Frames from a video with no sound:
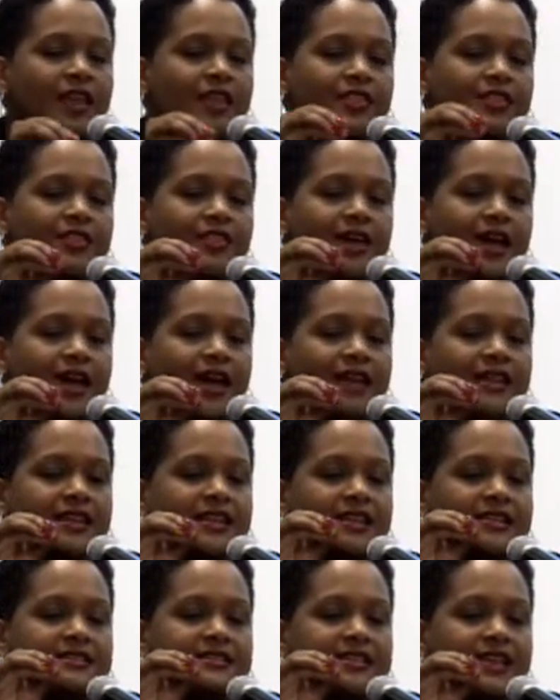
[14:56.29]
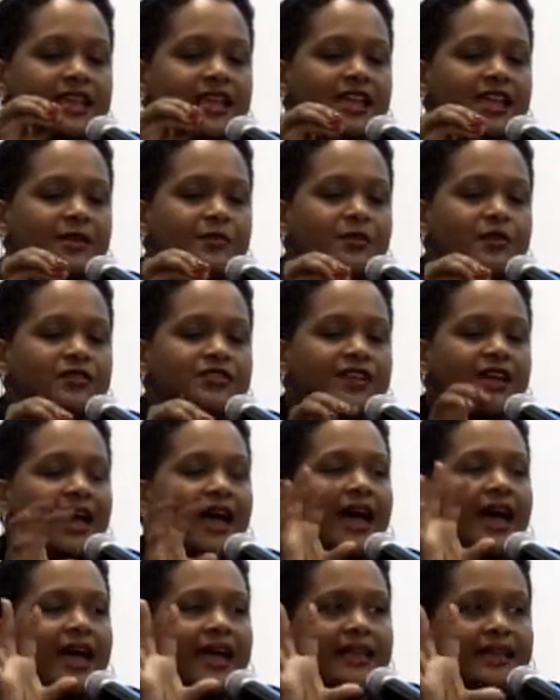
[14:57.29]
that is able to
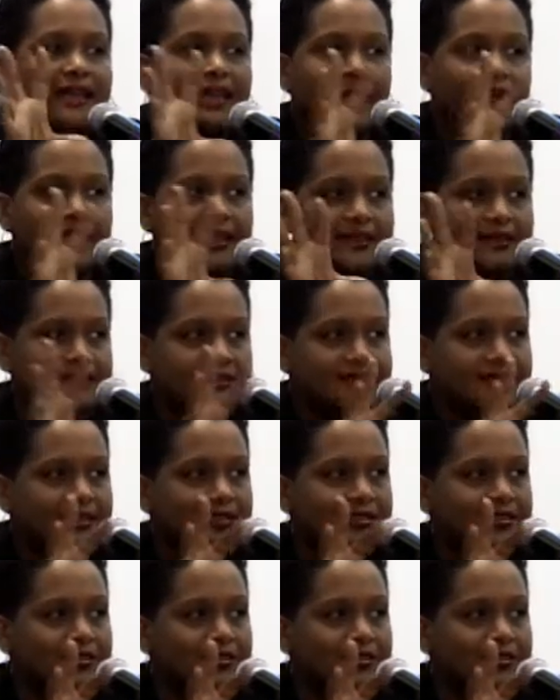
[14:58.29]
highlight,